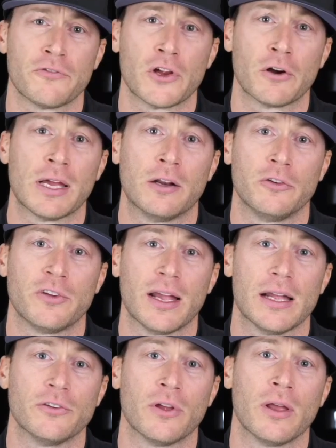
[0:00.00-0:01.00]
of your hitter's
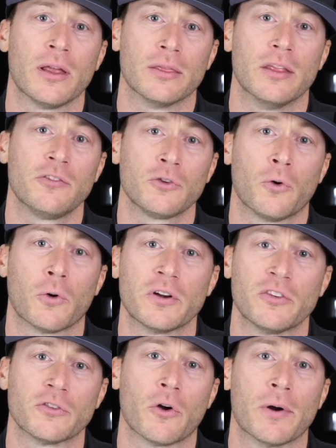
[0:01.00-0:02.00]
age, this
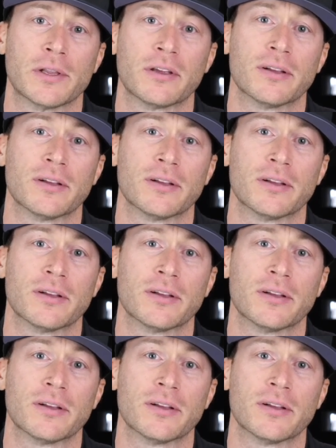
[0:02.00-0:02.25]
course is going to